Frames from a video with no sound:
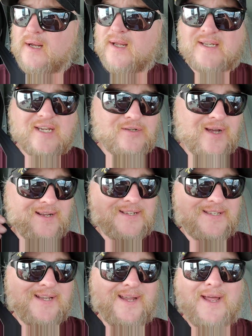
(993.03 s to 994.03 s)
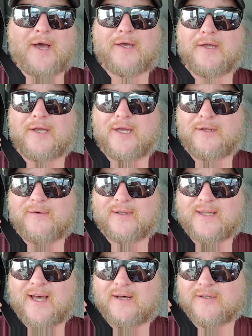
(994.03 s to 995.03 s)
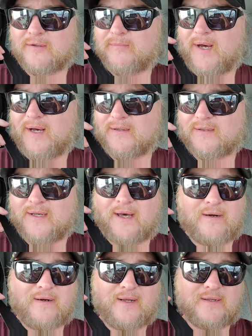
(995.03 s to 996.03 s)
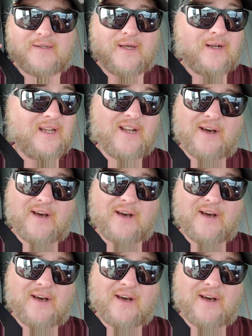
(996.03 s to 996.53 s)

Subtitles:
And then she tried to say, I can get you 1,000 miles Saturday and Sunday.